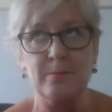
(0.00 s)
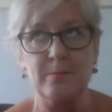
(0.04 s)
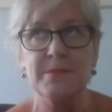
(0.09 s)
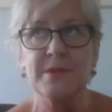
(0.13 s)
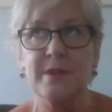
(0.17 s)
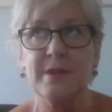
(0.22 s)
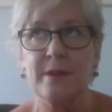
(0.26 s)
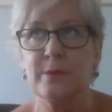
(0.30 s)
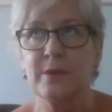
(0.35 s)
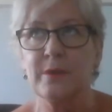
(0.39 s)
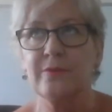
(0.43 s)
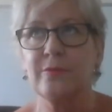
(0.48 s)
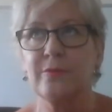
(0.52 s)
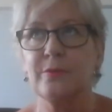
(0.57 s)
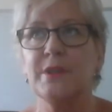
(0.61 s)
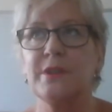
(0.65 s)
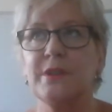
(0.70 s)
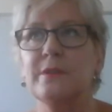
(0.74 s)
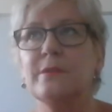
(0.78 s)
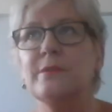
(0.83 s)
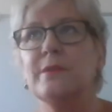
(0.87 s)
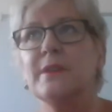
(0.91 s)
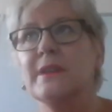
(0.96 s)
so if we
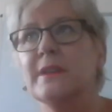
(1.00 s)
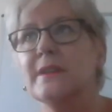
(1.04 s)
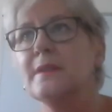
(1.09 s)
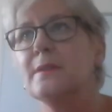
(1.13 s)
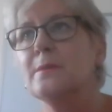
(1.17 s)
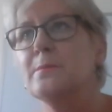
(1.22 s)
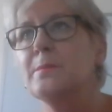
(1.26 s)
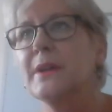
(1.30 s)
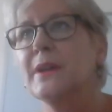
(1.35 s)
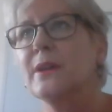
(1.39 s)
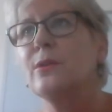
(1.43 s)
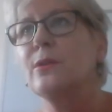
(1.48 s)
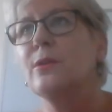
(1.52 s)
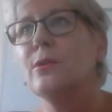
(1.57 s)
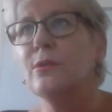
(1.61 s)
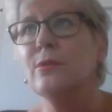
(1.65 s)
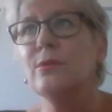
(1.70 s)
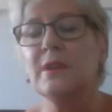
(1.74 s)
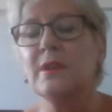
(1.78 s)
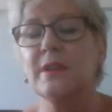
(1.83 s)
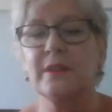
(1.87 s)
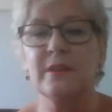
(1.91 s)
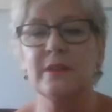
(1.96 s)
do it in a big
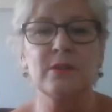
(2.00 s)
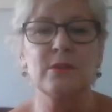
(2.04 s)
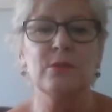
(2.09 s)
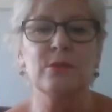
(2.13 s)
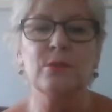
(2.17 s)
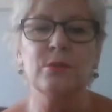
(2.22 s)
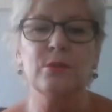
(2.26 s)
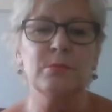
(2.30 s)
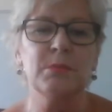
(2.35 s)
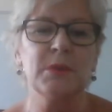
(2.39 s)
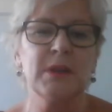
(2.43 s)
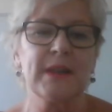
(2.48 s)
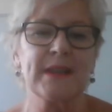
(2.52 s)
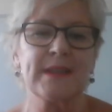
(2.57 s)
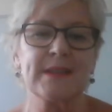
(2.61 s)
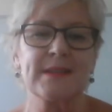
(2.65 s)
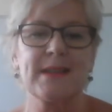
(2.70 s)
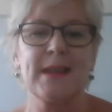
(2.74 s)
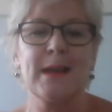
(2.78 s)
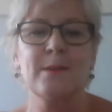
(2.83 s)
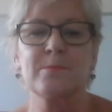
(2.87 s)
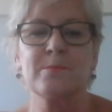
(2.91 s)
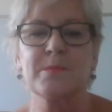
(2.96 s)
hall in a normal
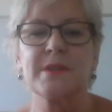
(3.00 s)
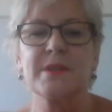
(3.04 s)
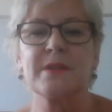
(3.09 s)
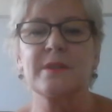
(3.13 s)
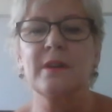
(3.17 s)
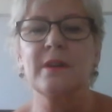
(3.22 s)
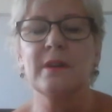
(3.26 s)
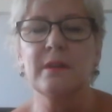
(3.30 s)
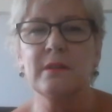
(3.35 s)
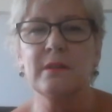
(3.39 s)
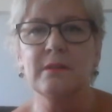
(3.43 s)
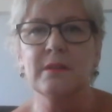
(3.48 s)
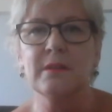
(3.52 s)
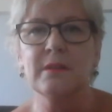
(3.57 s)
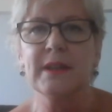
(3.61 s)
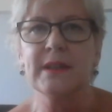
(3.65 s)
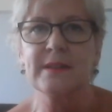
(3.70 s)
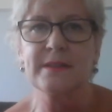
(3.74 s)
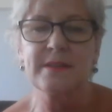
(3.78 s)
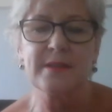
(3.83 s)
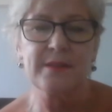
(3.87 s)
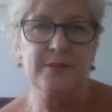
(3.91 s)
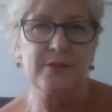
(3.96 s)
exam style,
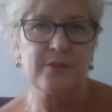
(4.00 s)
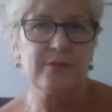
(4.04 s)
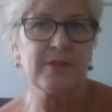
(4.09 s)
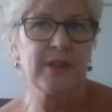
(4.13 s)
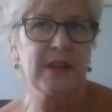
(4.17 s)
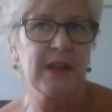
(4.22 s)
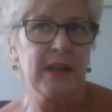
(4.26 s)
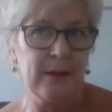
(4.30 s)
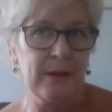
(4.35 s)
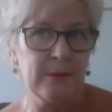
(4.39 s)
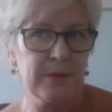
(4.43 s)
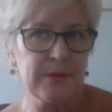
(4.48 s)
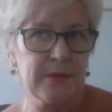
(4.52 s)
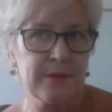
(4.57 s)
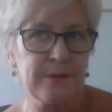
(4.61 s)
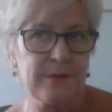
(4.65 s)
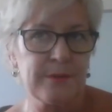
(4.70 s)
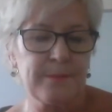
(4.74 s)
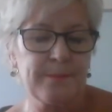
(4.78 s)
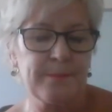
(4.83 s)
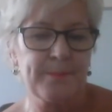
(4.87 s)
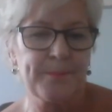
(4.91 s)
it's 3 hours.